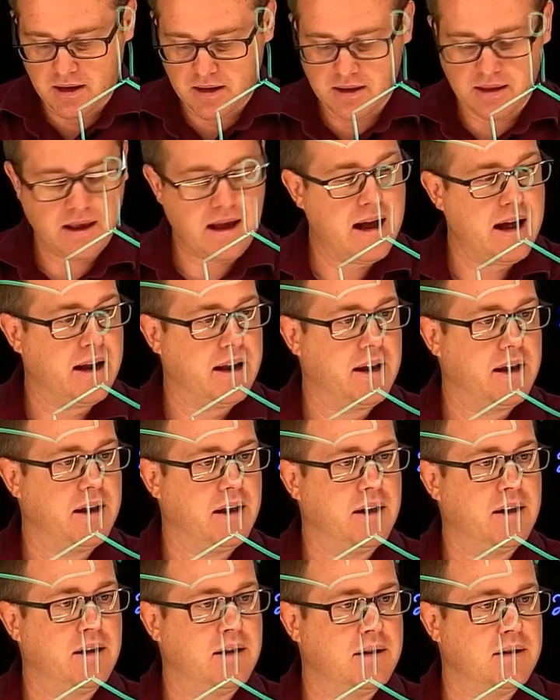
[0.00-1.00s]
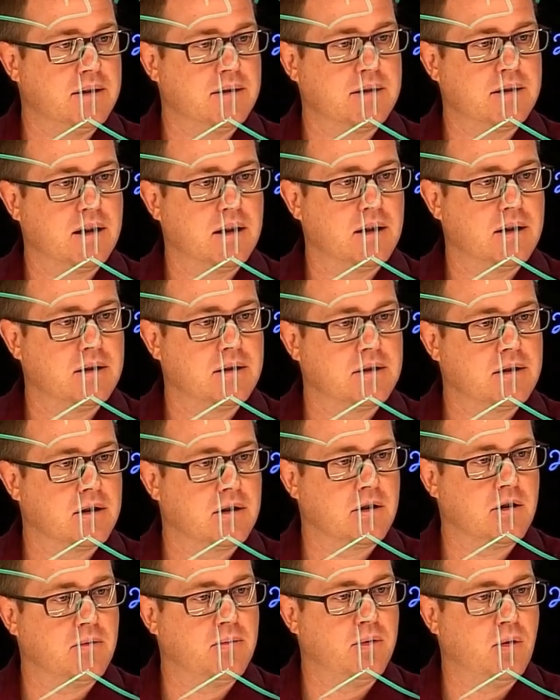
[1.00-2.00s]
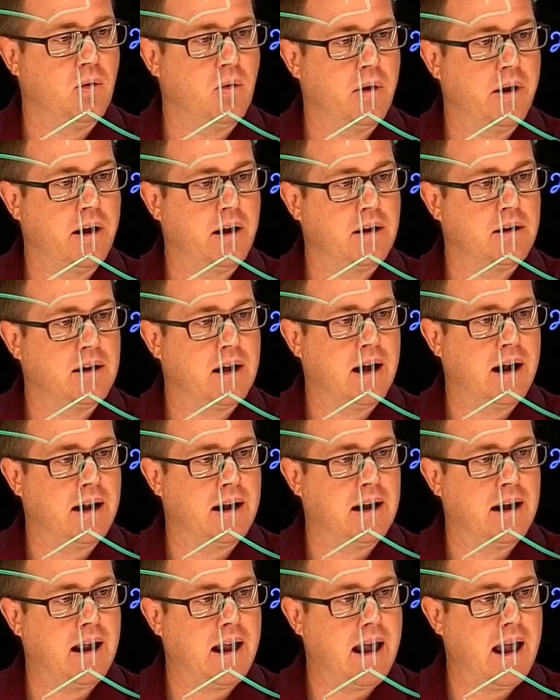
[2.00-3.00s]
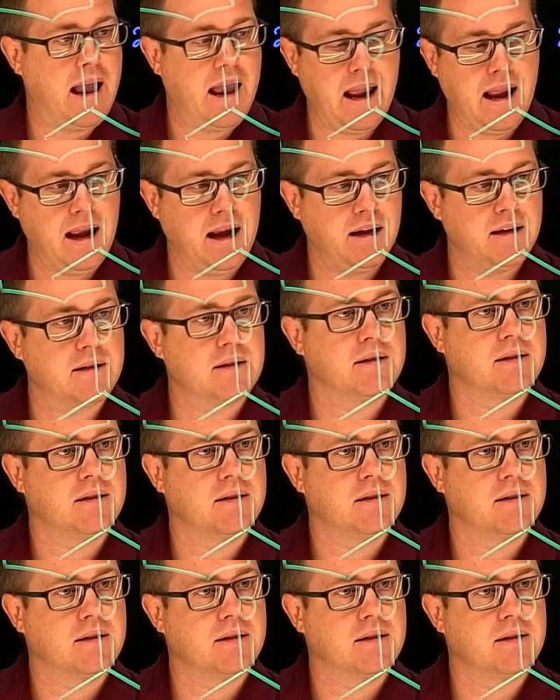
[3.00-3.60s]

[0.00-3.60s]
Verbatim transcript: that is 0.98.